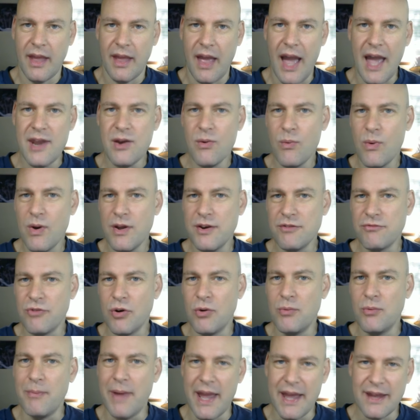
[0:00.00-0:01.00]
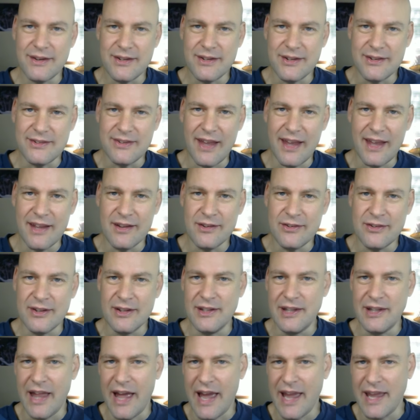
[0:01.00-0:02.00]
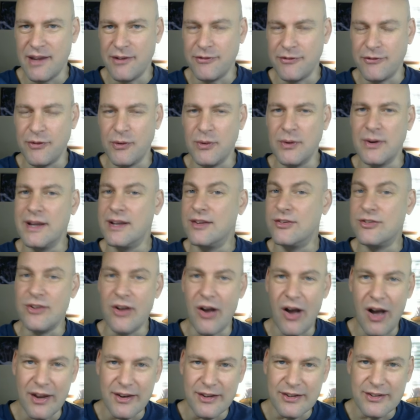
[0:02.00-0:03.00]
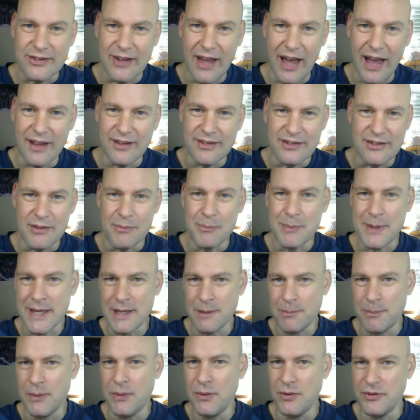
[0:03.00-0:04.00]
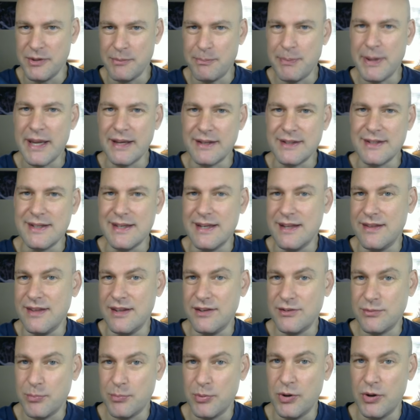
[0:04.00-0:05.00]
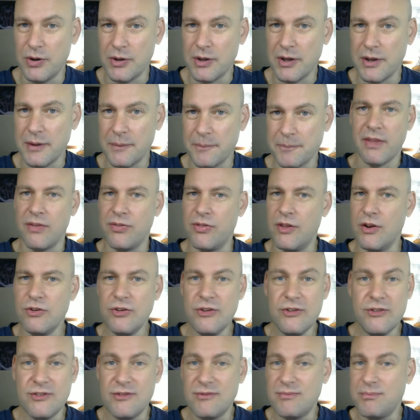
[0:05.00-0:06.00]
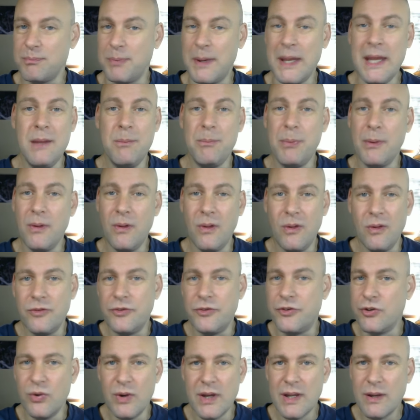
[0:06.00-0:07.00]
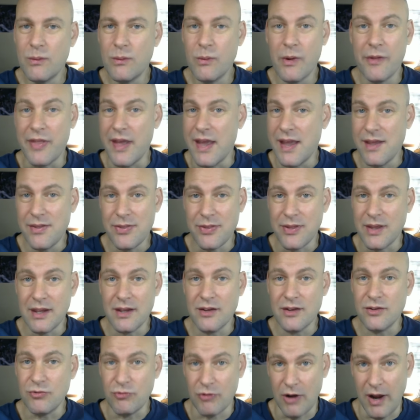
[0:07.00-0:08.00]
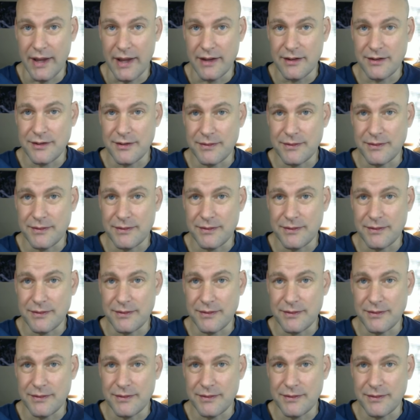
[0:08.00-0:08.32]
I don't want to romanticize the life or exoticize the people depicted in this book. They're just people doing what they think is right.